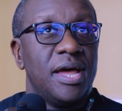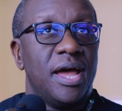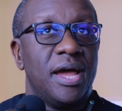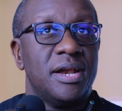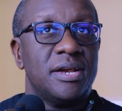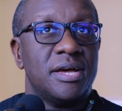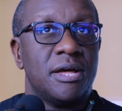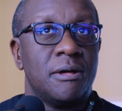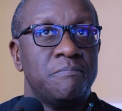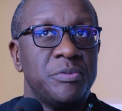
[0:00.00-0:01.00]
And
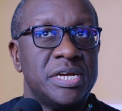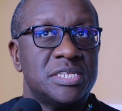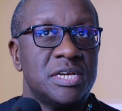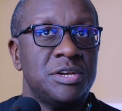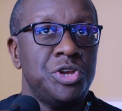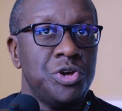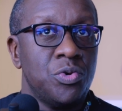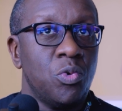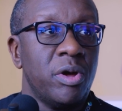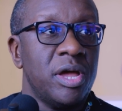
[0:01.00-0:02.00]
it's a new
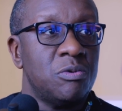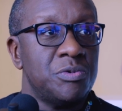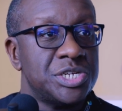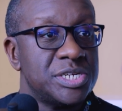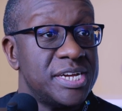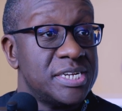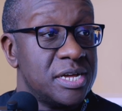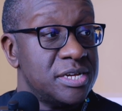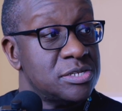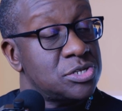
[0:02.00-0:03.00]
way in which data
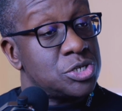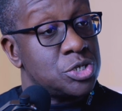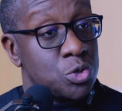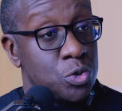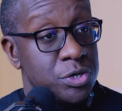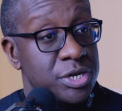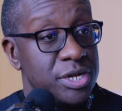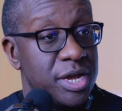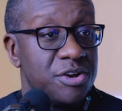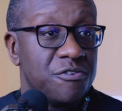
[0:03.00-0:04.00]
is stored
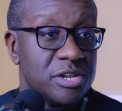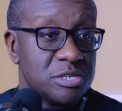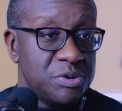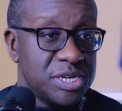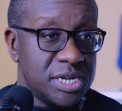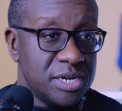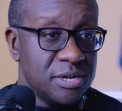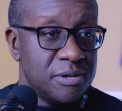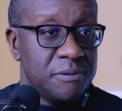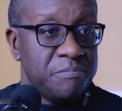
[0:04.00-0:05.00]
and transmitted.
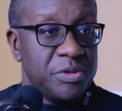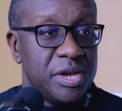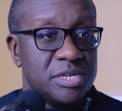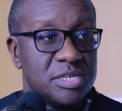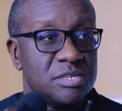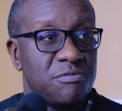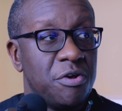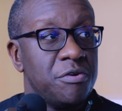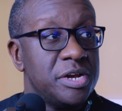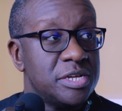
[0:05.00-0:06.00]
It is
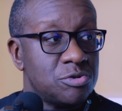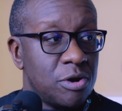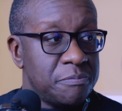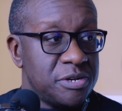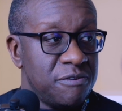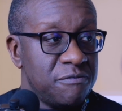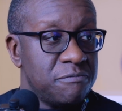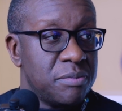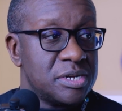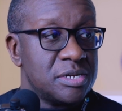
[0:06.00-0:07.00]
very disruptive,
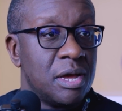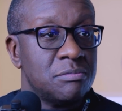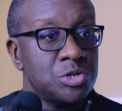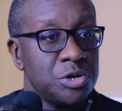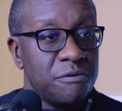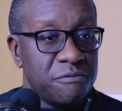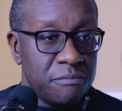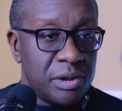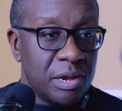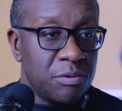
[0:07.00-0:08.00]
but I'm sure you're
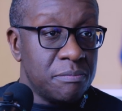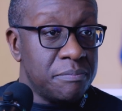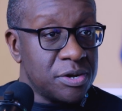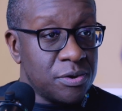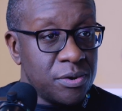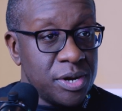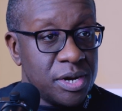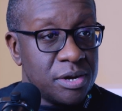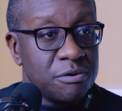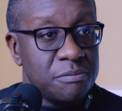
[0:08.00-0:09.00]
familiar with Bitcoin
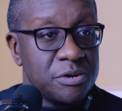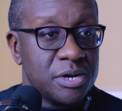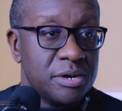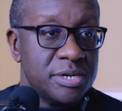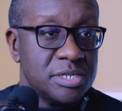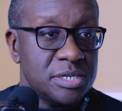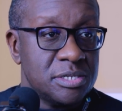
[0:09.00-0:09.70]
and cryptocurrencies.